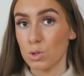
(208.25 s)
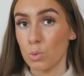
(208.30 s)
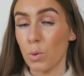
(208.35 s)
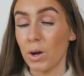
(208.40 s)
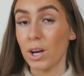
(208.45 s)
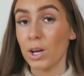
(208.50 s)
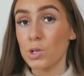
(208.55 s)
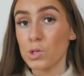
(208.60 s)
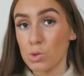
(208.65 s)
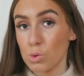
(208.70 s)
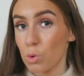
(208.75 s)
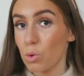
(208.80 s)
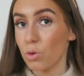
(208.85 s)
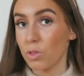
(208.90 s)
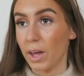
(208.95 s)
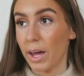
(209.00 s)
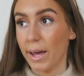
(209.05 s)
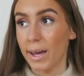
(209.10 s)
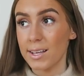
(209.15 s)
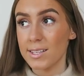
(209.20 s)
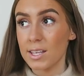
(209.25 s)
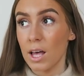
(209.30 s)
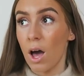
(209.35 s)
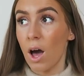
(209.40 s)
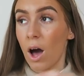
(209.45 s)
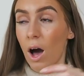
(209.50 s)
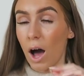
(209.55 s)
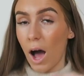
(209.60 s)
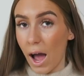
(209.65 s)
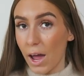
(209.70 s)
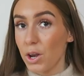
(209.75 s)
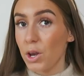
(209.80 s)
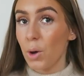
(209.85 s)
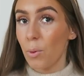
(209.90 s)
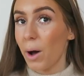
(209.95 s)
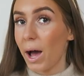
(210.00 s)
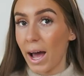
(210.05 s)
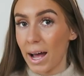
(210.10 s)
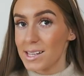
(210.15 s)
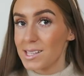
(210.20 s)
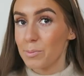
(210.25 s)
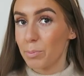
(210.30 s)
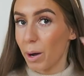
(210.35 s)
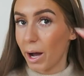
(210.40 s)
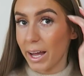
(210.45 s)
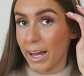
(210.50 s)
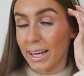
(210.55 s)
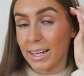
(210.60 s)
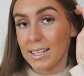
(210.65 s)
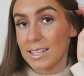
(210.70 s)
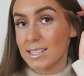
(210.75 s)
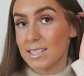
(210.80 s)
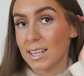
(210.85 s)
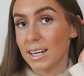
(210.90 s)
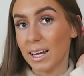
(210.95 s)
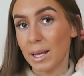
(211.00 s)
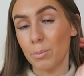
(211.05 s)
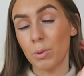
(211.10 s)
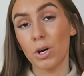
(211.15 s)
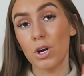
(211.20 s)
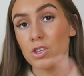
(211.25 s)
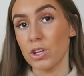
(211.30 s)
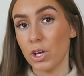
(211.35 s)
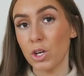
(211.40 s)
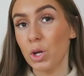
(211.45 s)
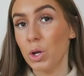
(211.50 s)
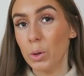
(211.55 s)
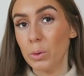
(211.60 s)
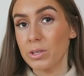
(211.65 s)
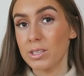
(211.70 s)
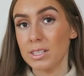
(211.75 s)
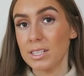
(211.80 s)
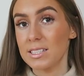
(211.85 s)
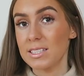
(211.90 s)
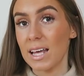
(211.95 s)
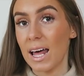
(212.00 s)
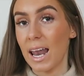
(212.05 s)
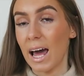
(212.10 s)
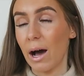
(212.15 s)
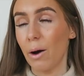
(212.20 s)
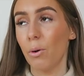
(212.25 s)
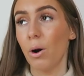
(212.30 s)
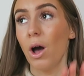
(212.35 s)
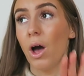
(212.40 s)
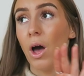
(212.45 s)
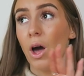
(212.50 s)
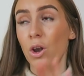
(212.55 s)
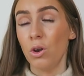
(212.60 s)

So when I saw this I knew I had to buy it instantly because I knew it was going to sell out.